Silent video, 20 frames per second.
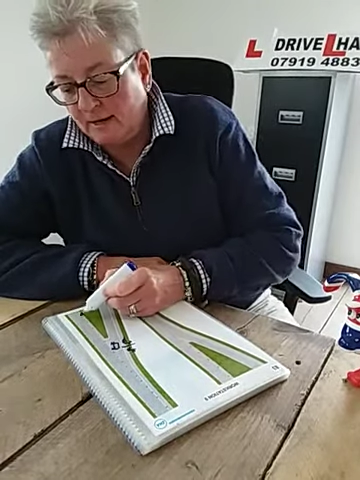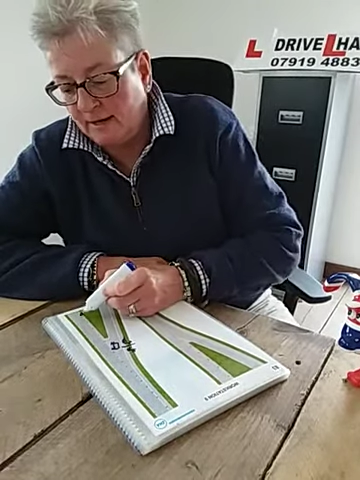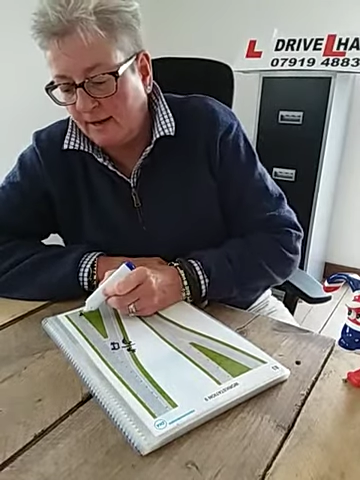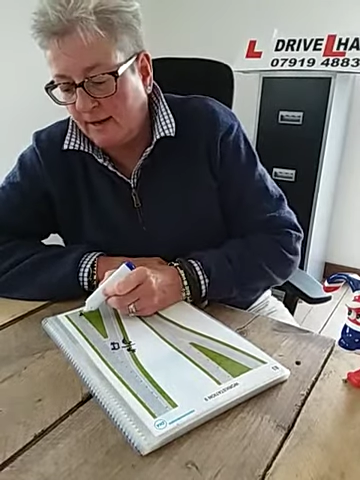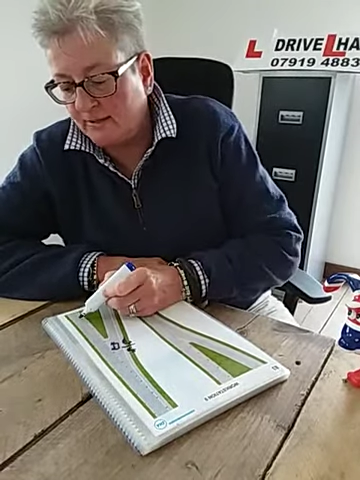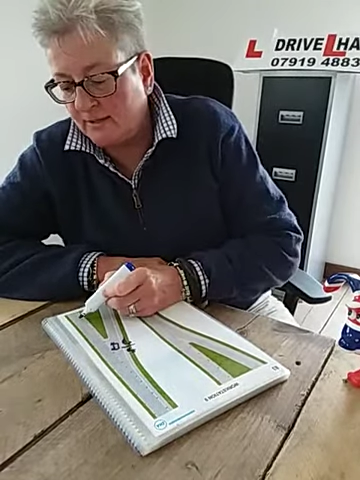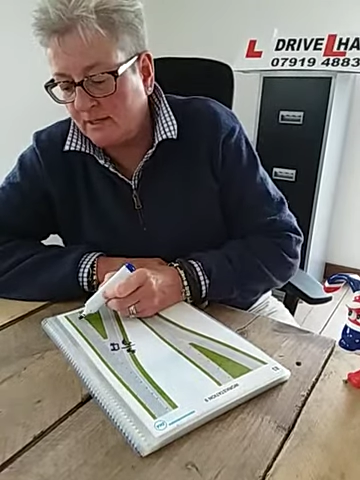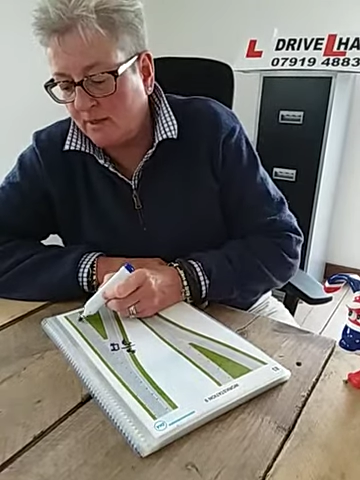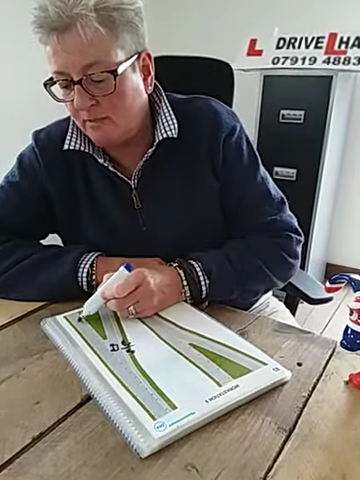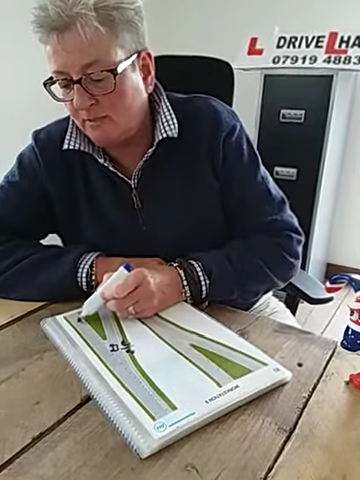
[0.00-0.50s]

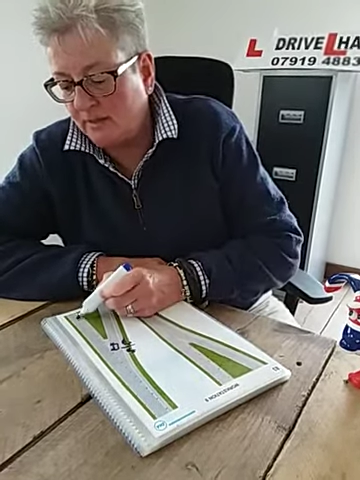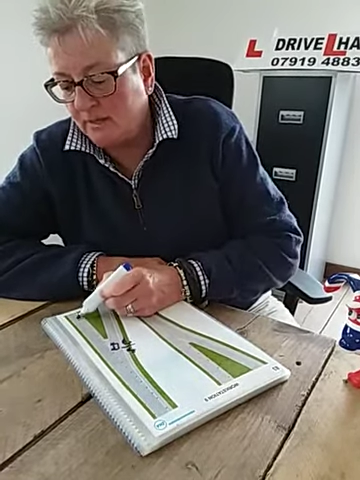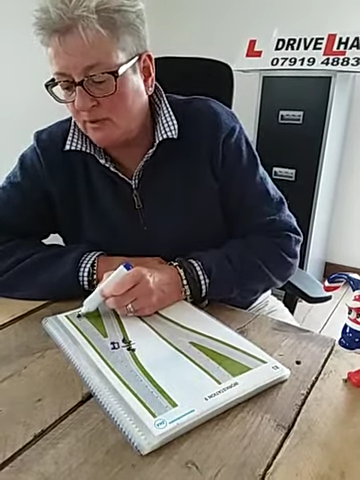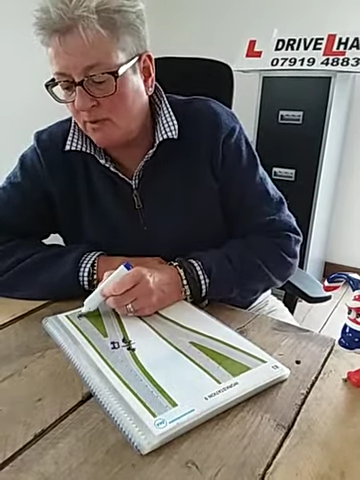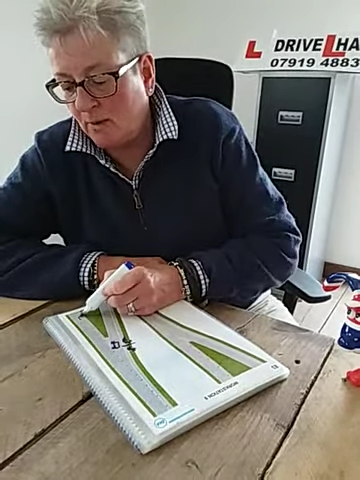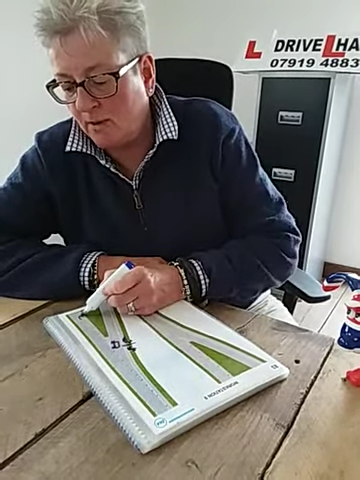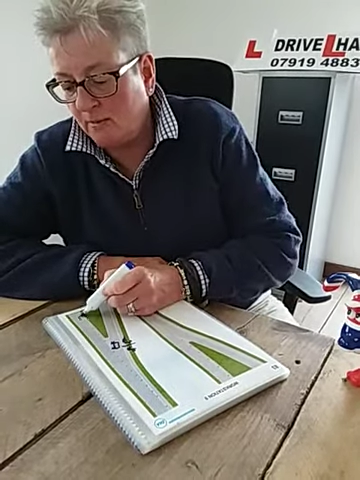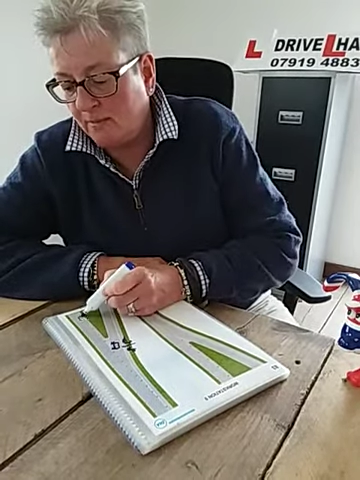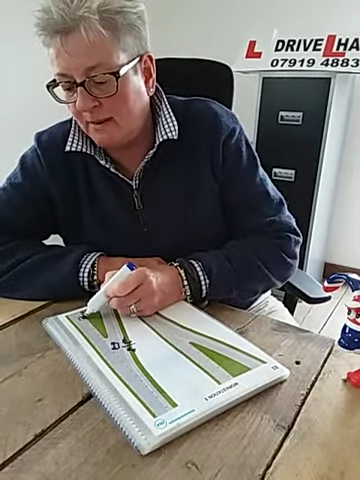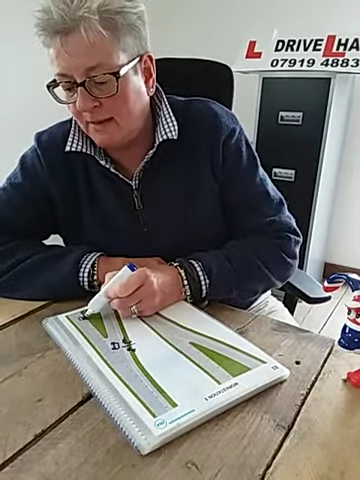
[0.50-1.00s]
Now, if somebody's
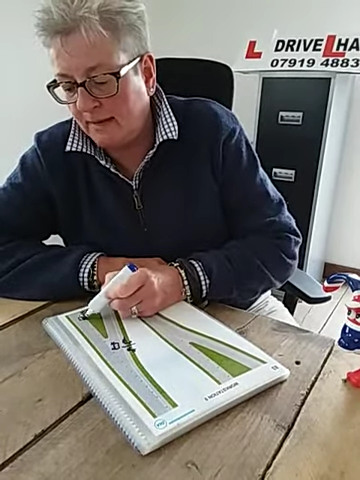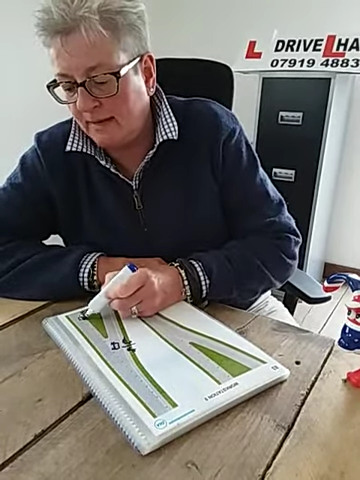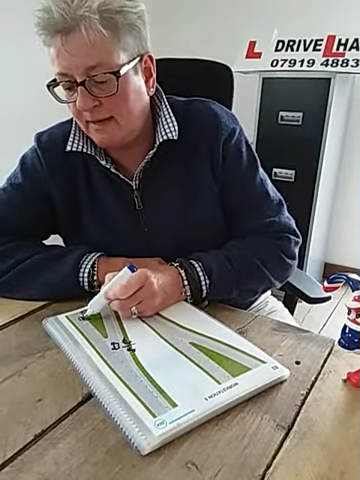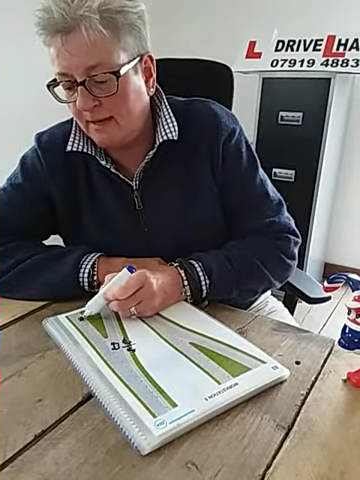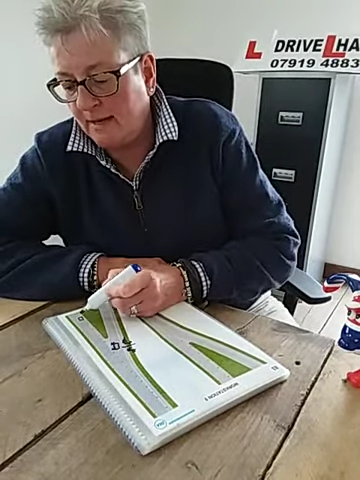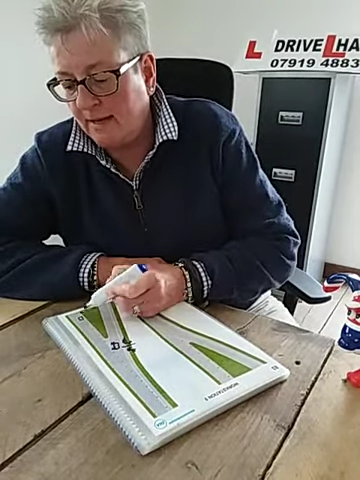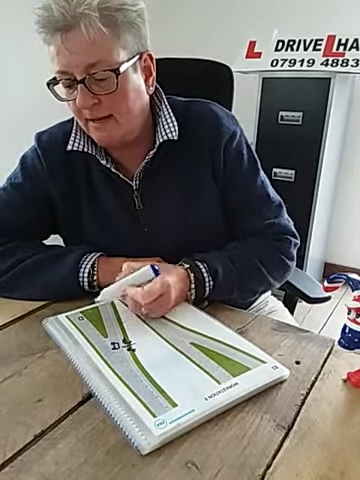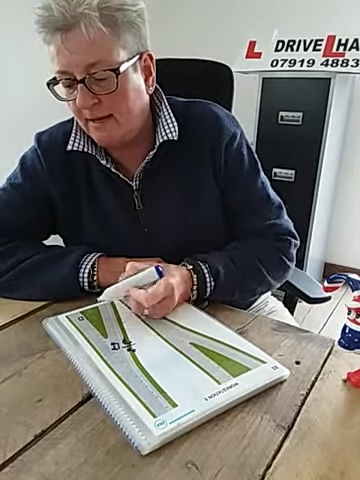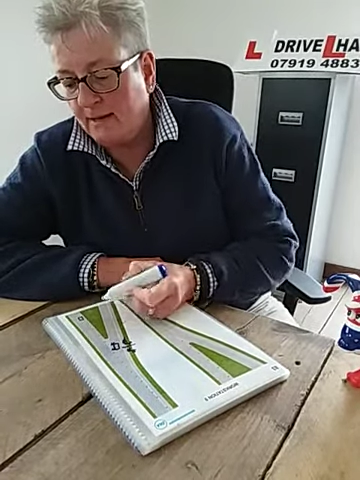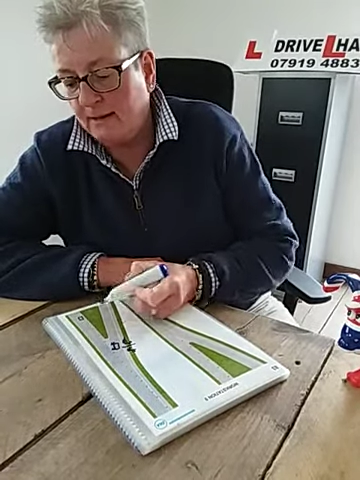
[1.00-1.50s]
well back
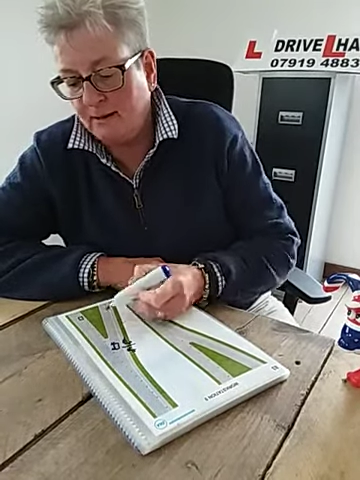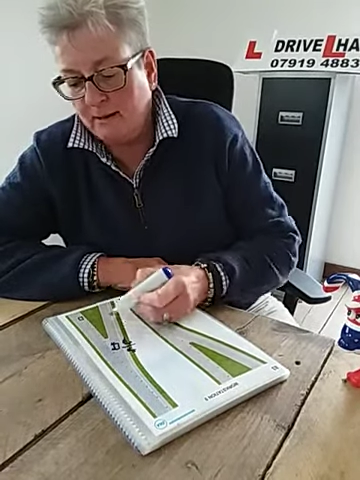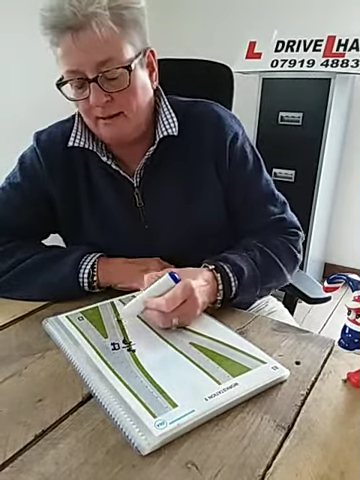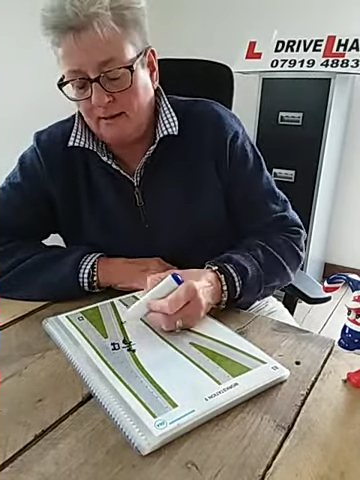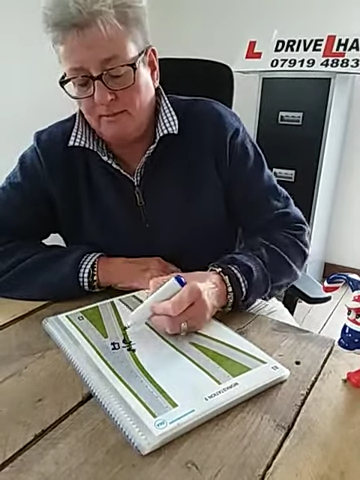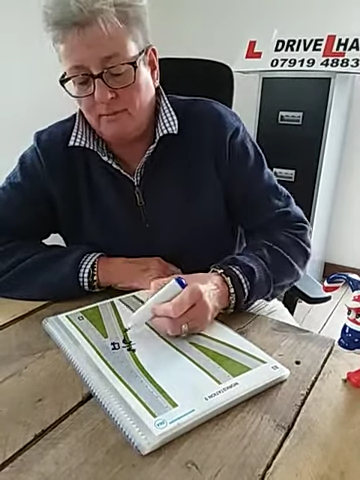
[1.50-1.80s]
here,